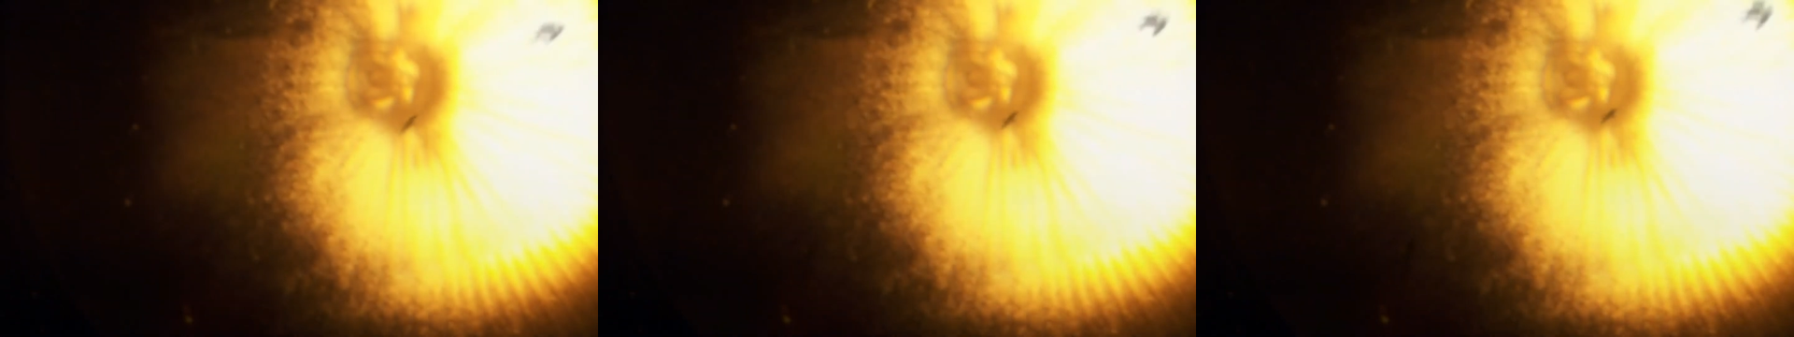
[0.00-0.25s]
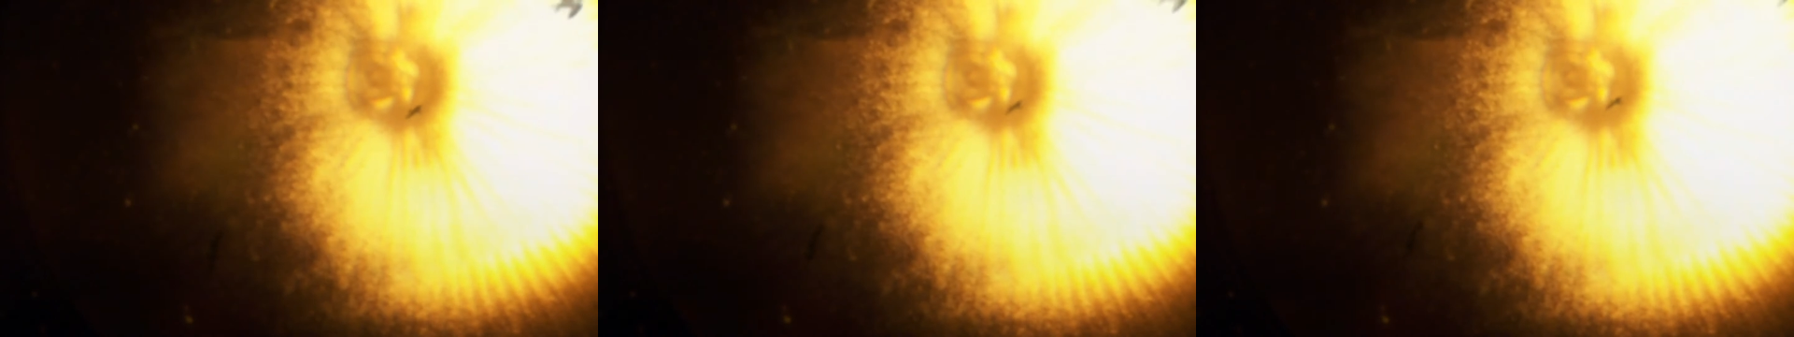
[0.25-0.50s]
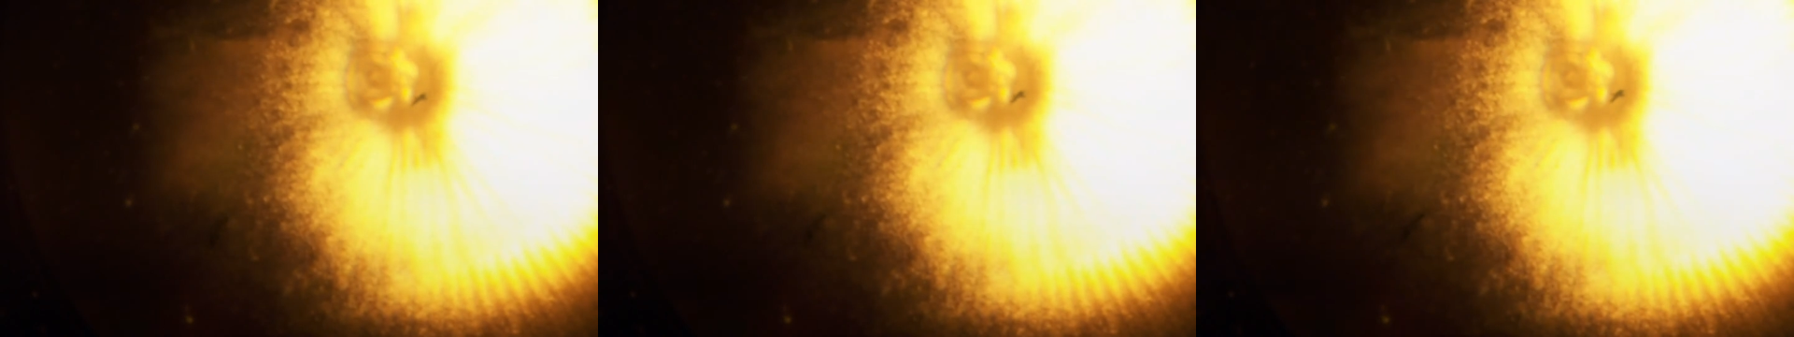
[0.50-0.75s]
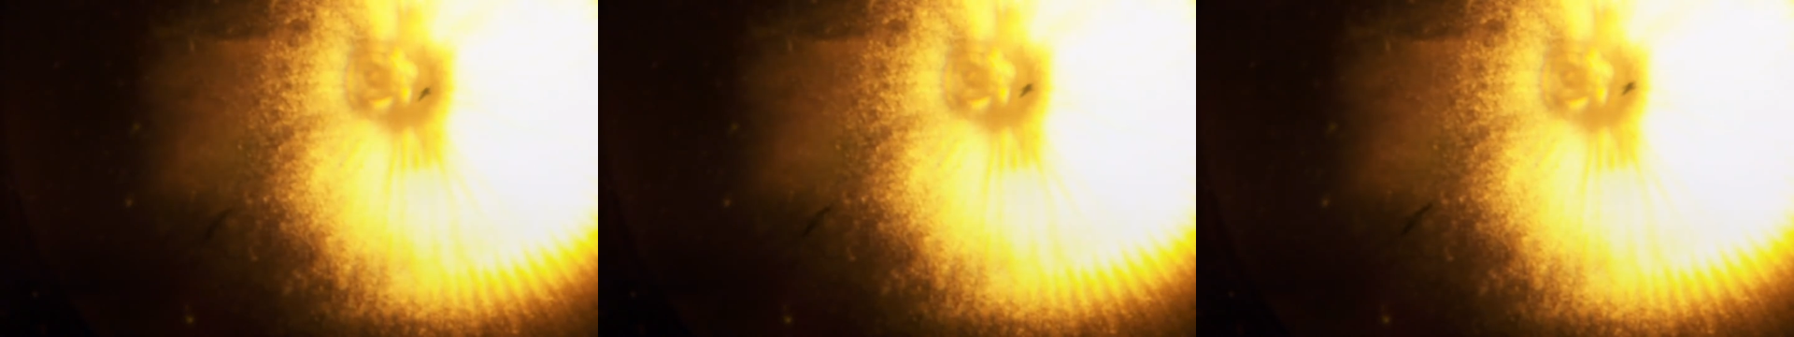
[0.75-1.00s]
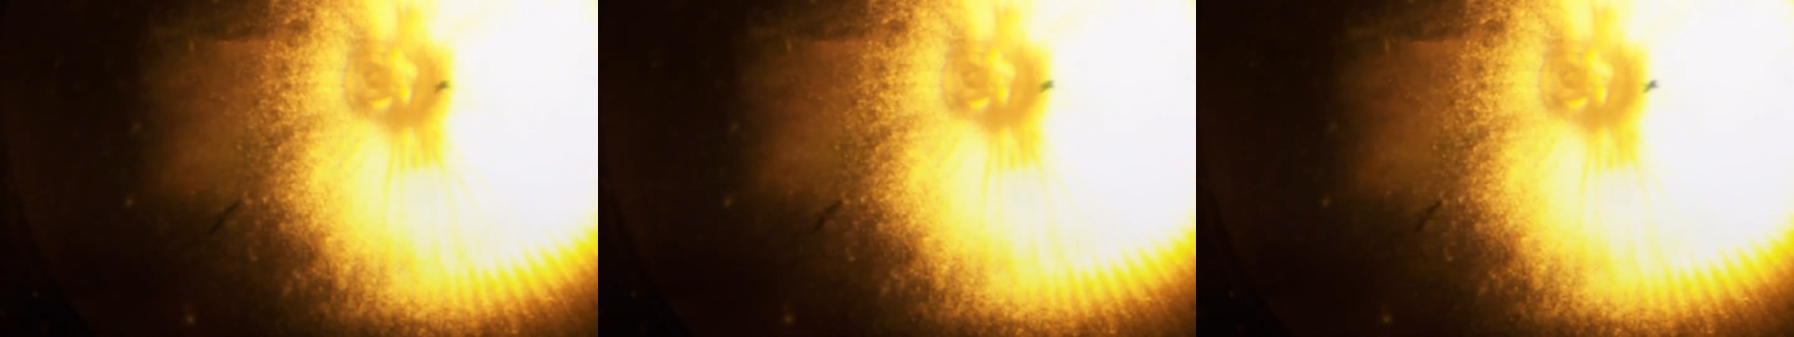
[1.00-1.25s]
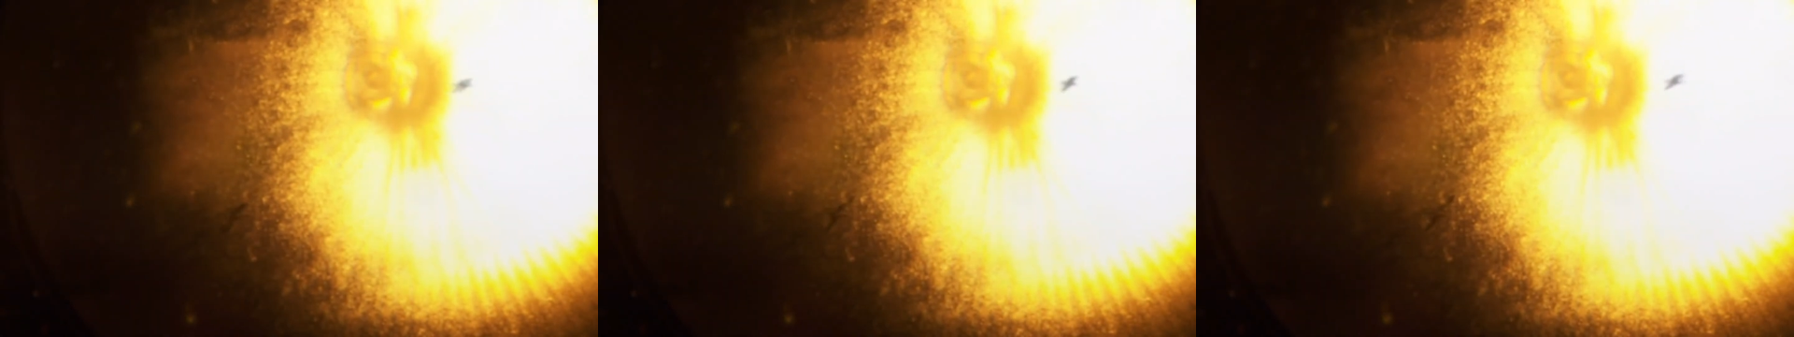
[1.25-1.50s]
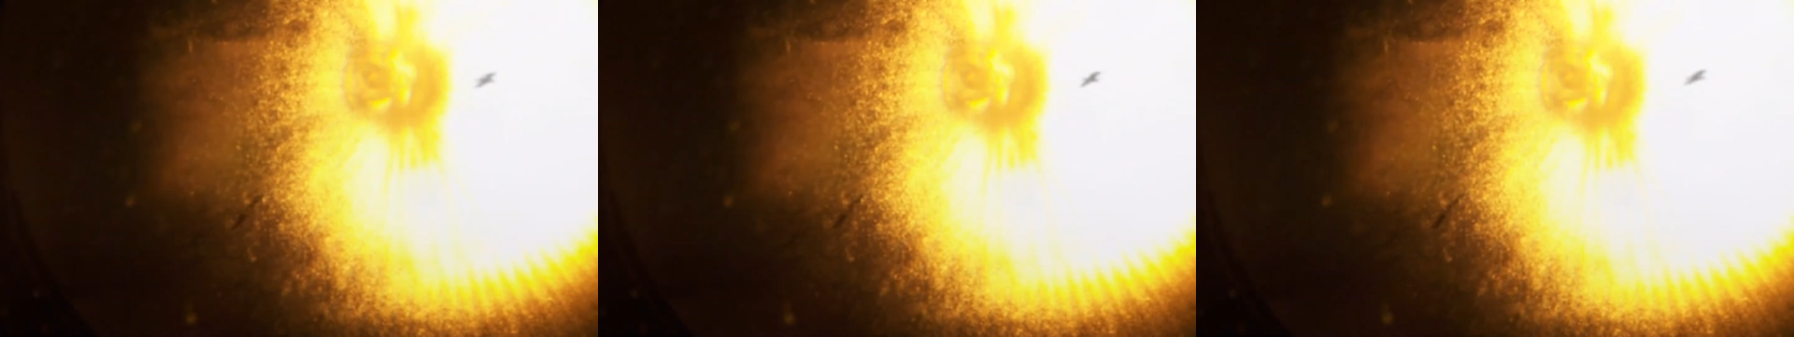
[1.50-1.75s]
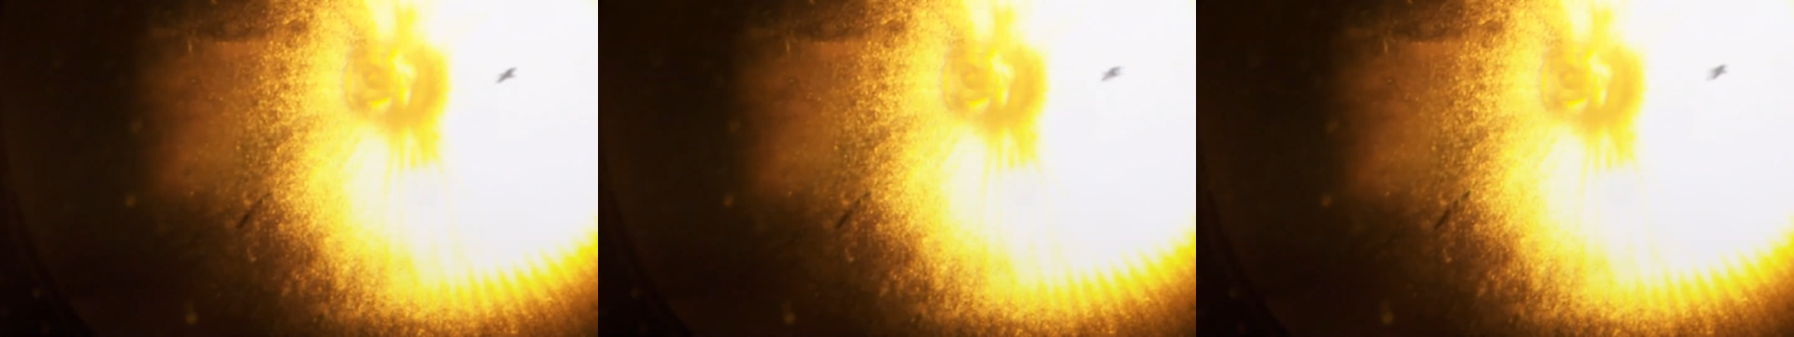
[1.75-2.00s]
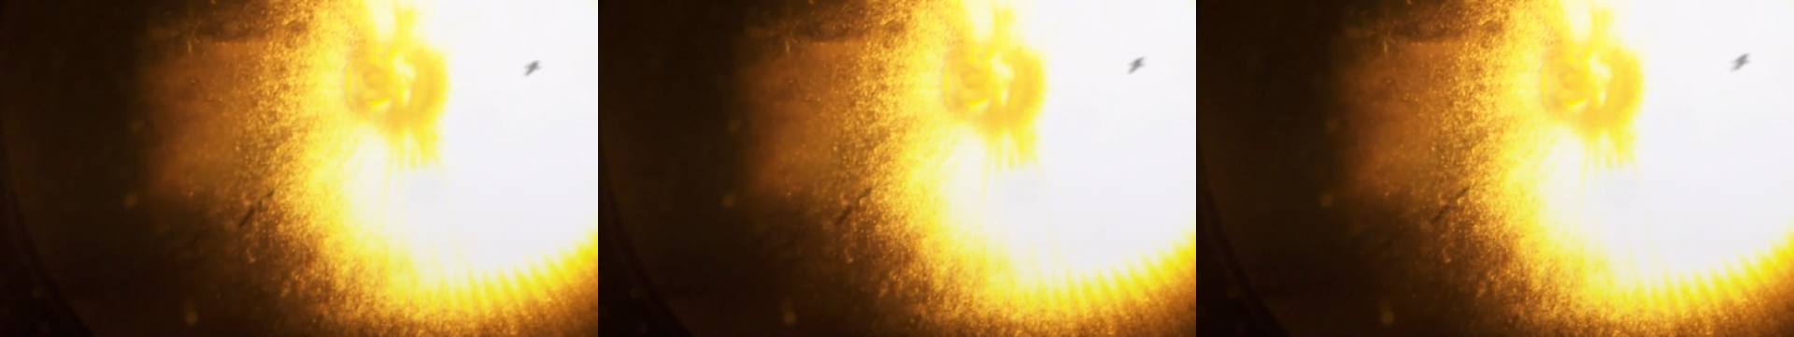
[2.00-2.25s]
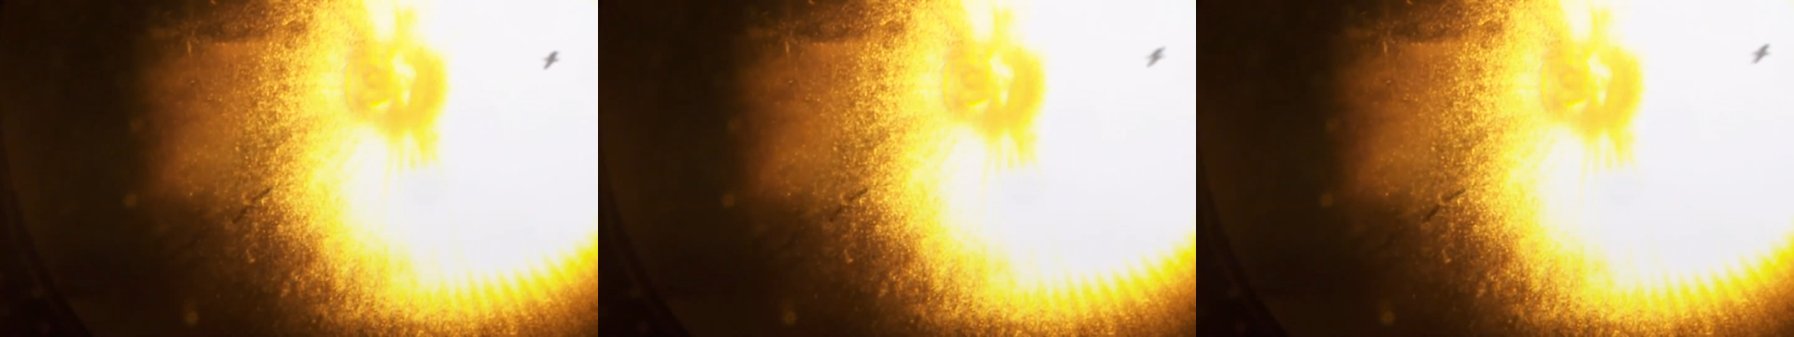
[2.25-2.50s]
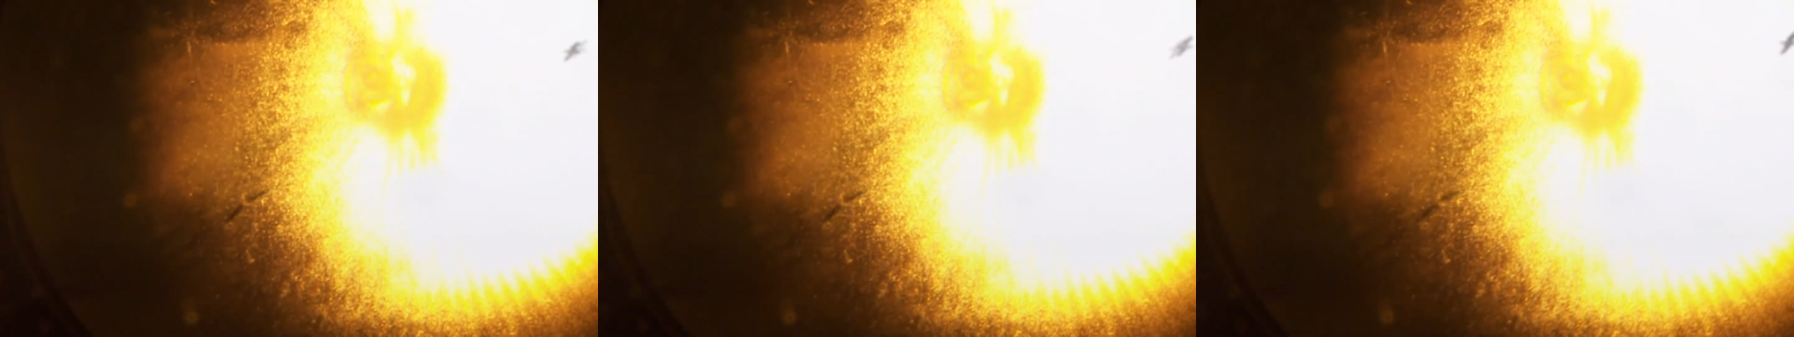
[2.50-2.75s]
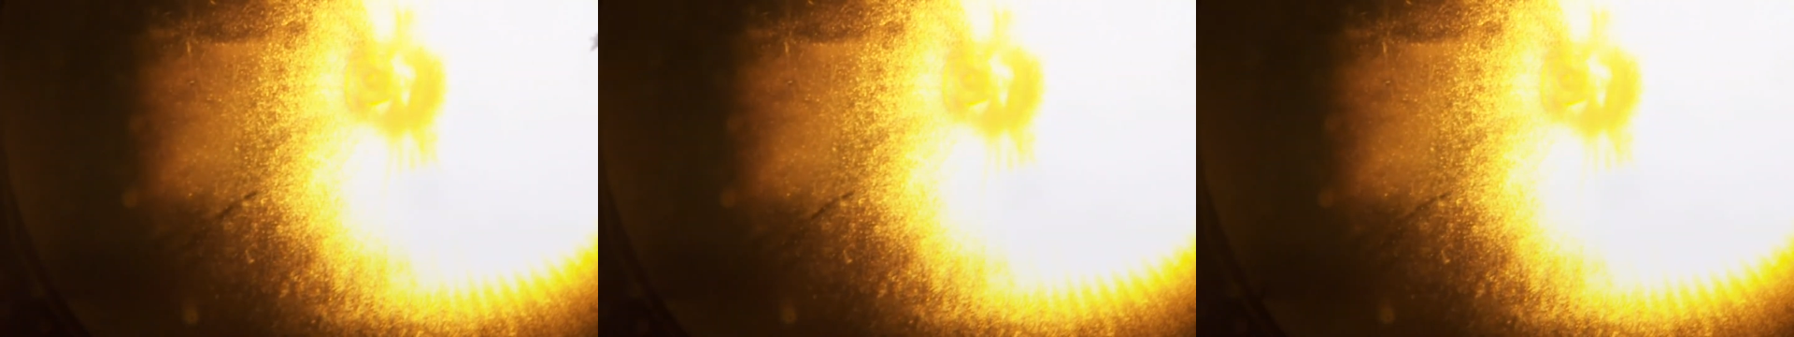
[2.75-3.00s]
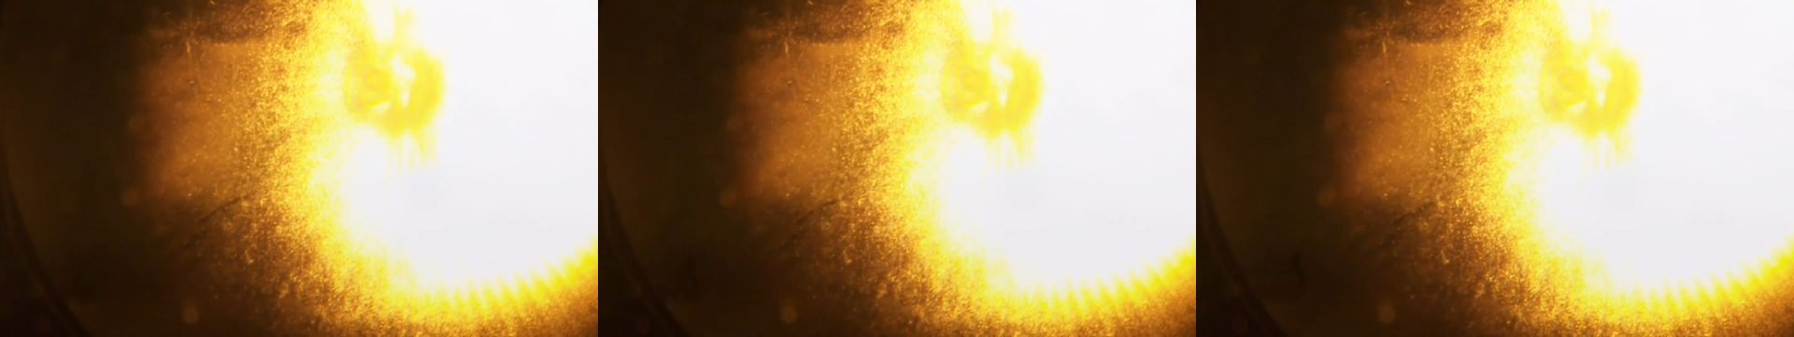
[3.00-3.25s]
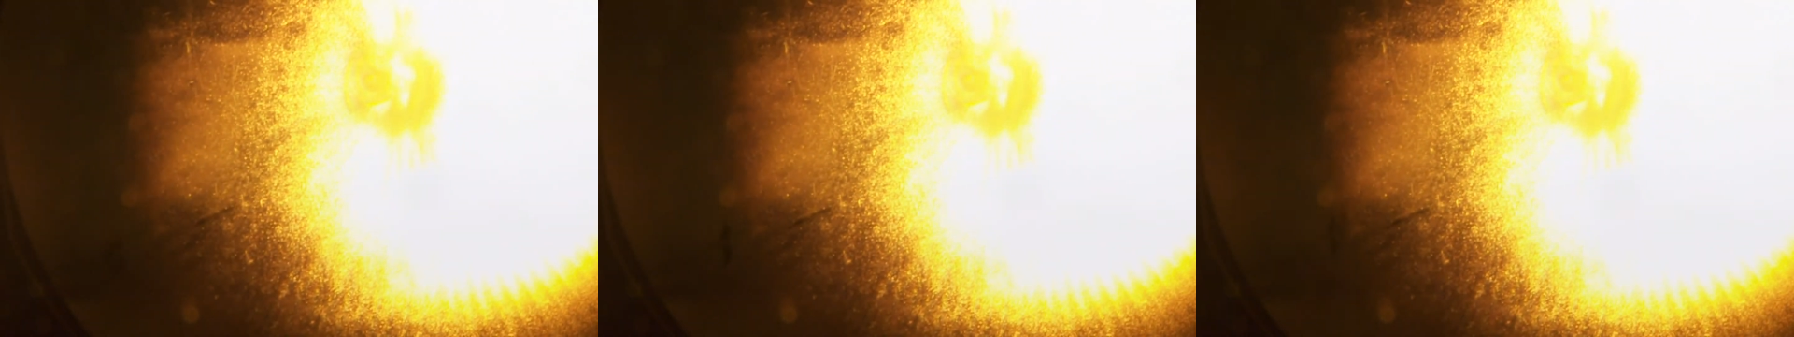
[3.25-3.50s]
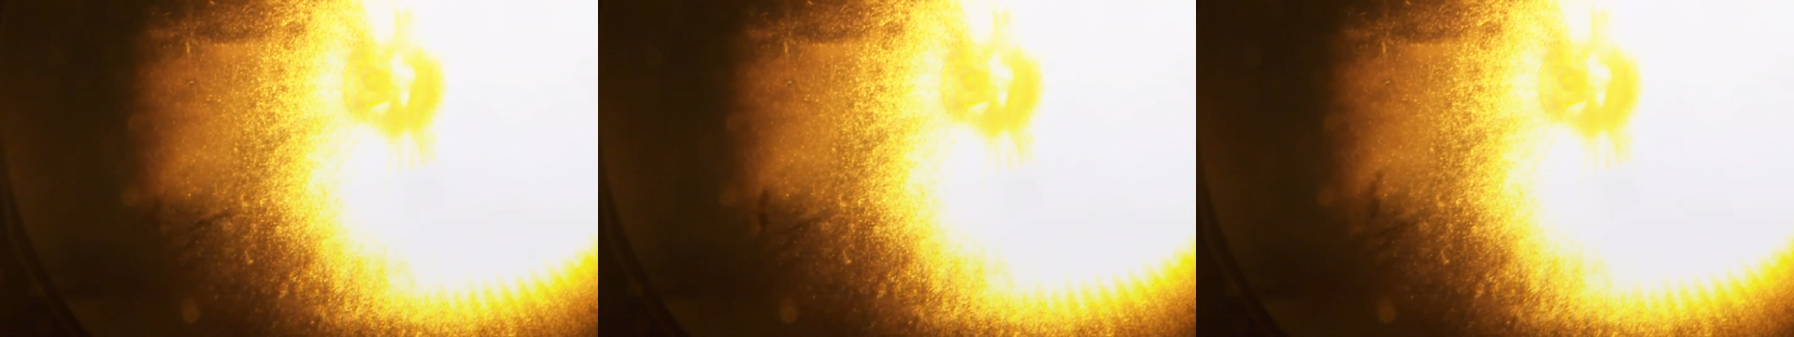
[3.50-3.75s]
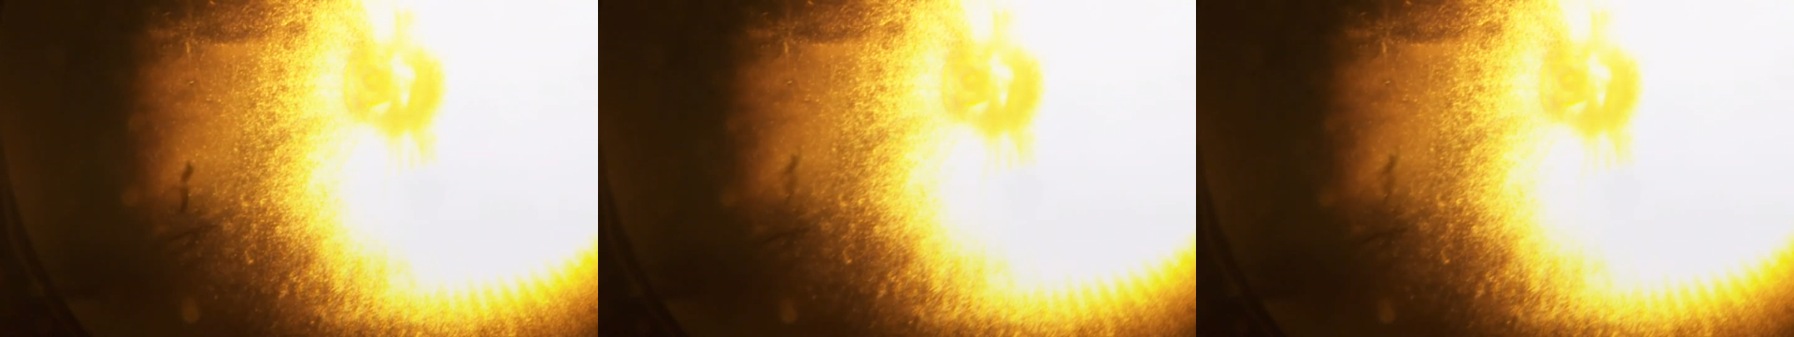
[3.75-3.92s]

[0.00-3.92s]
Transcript: Nobody's mouth can be seen.